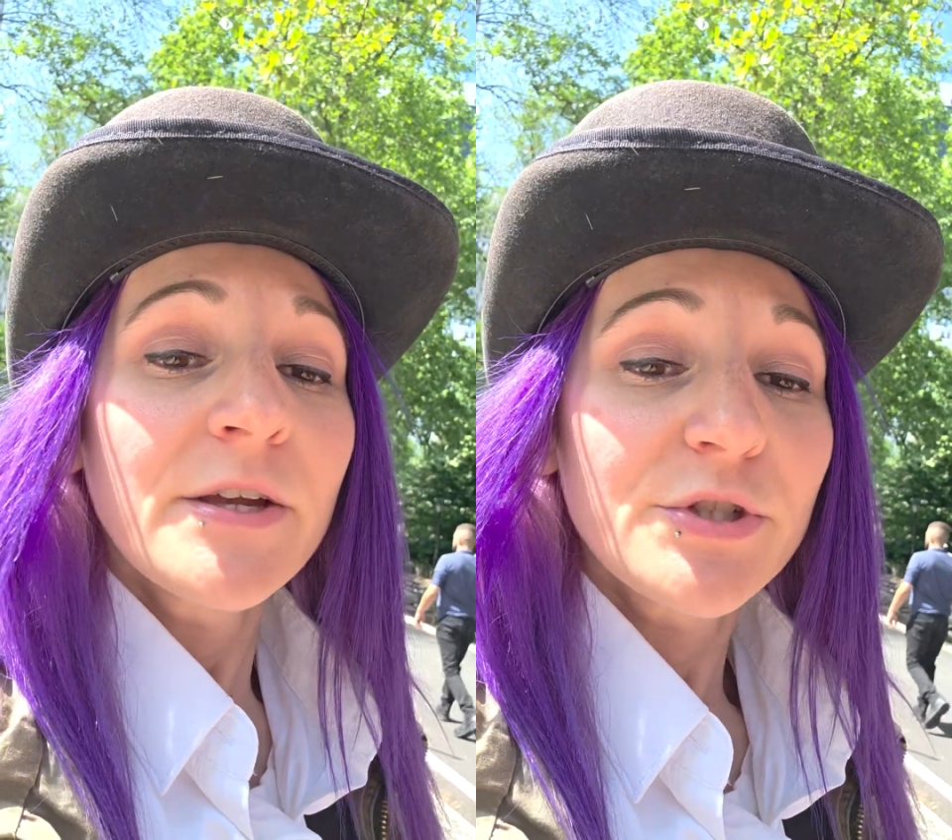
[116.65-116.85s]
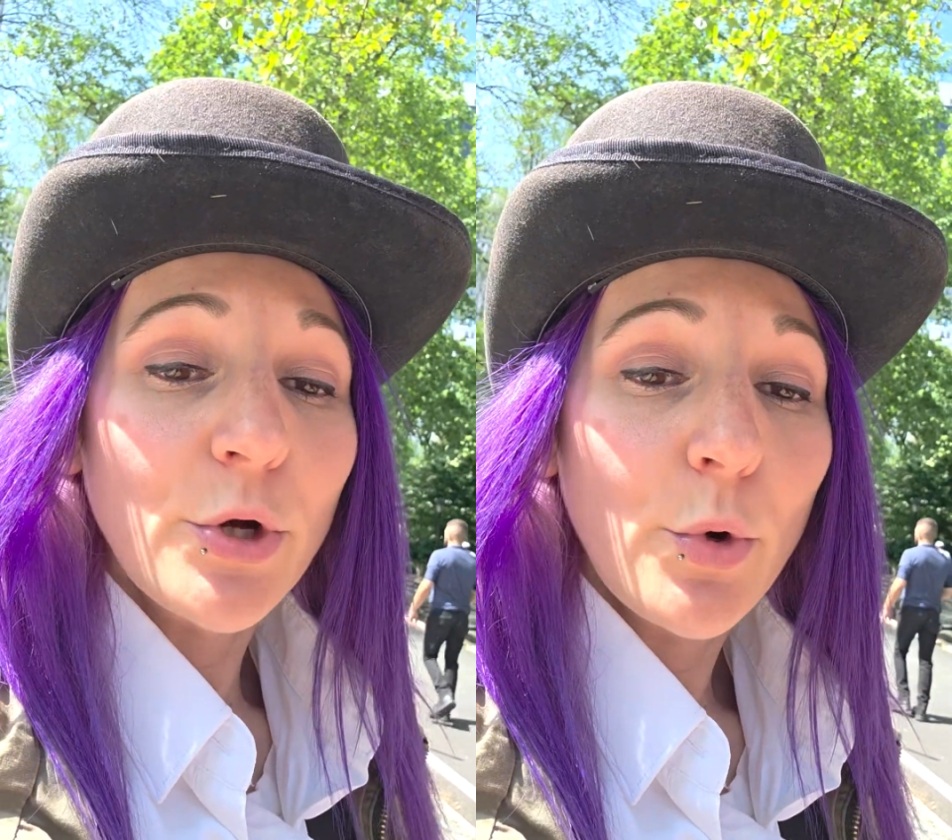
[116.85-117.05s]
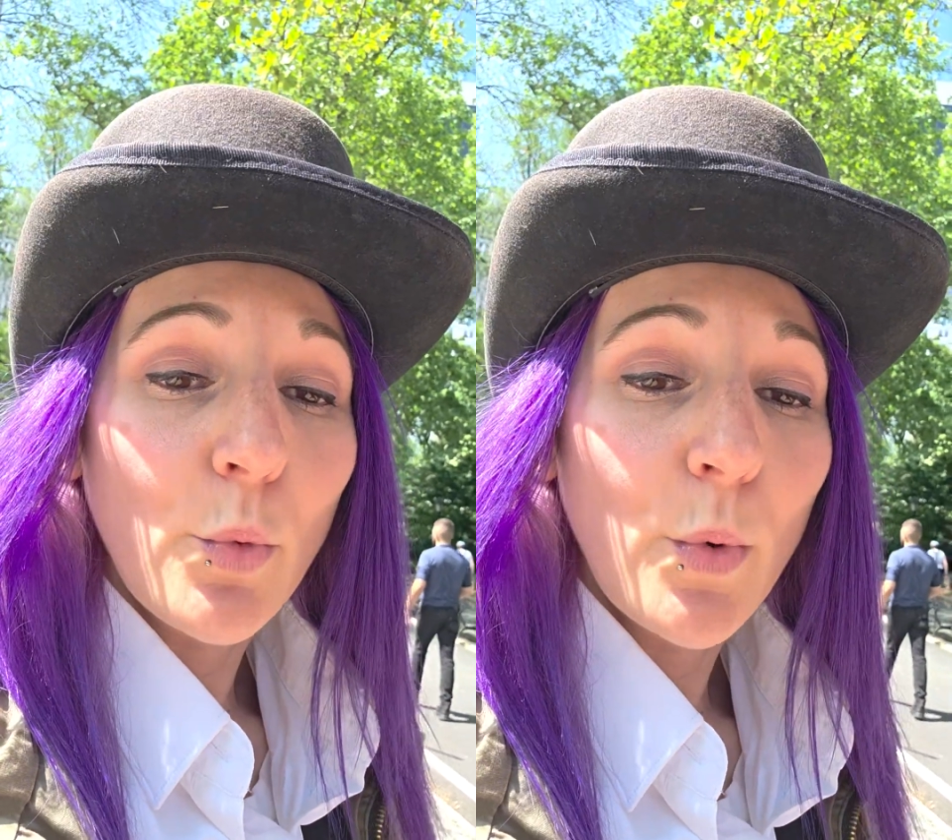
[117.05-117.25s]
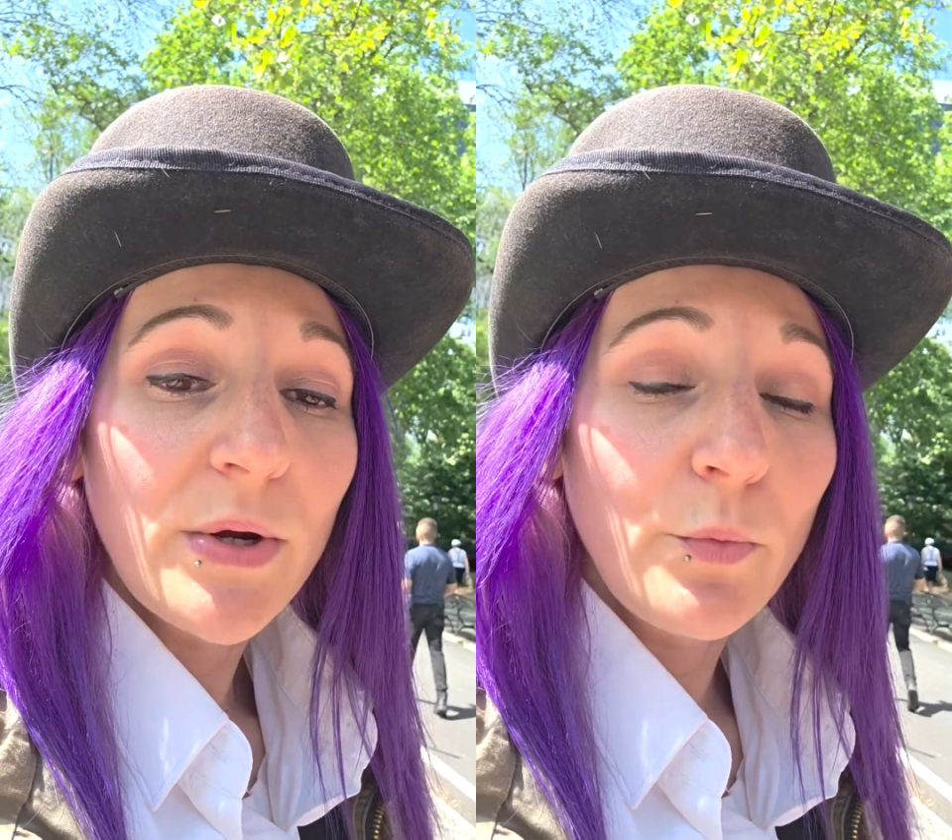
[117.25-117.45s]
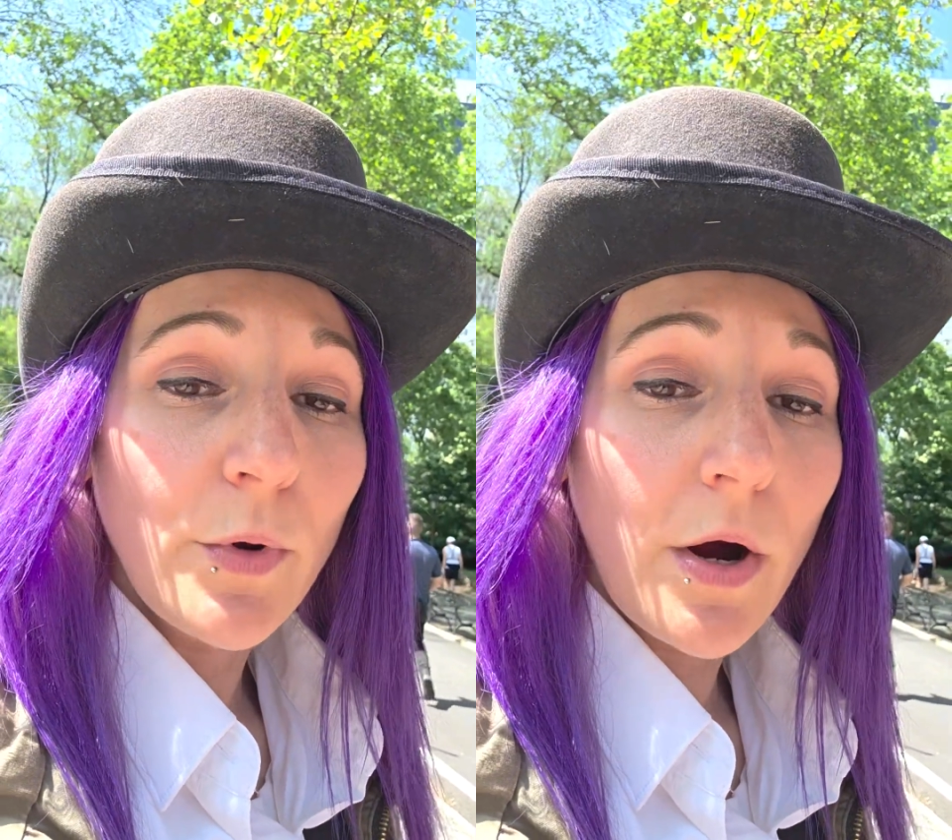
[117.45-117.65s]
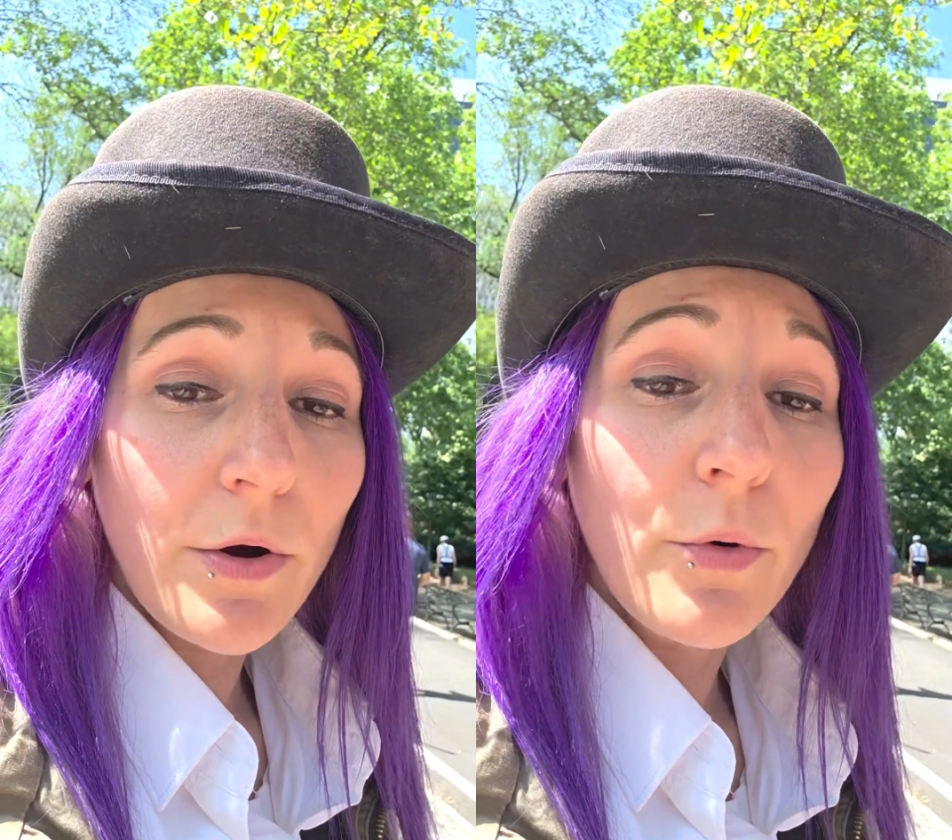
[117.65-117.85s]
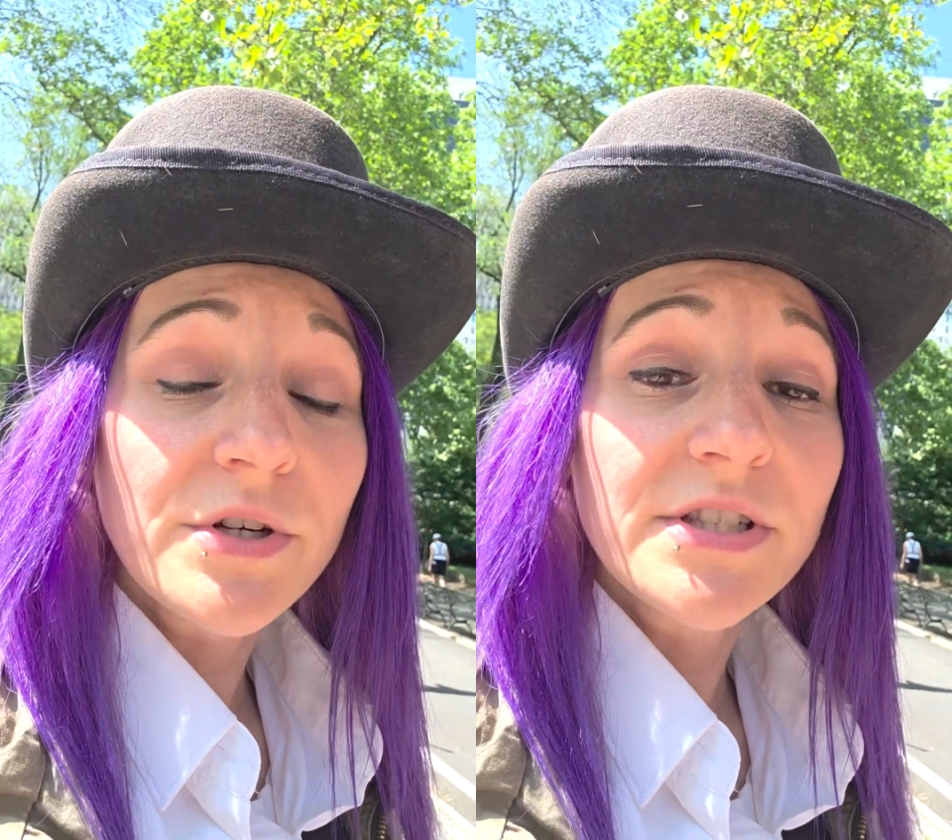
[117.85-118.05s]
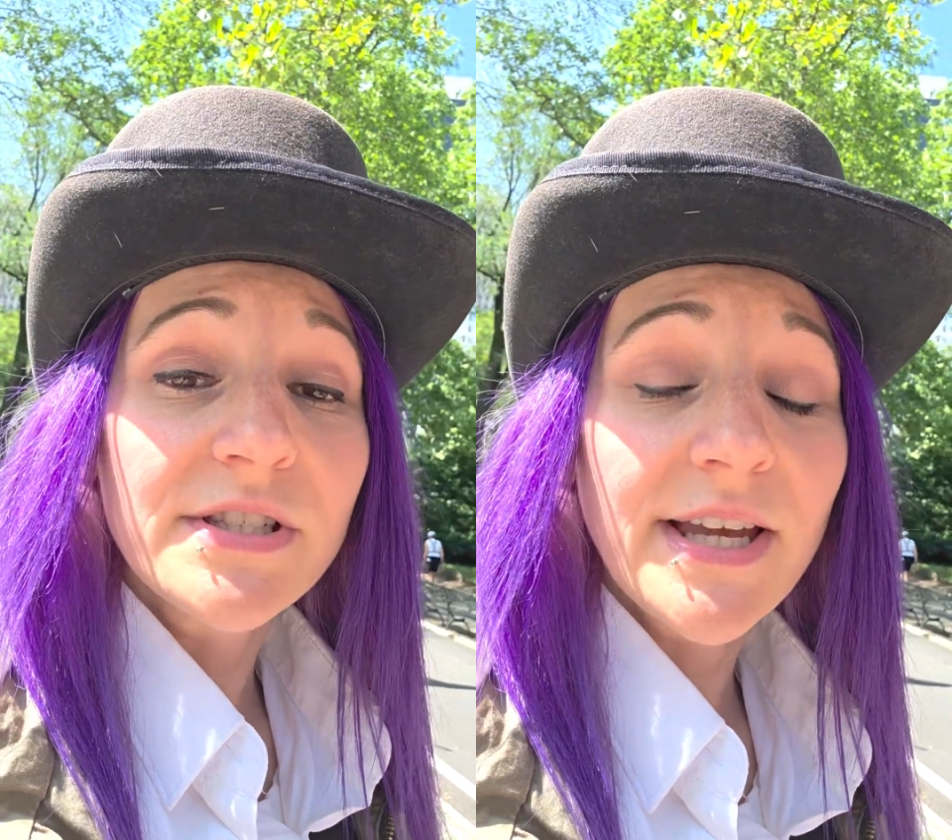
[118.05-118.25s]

So when our horses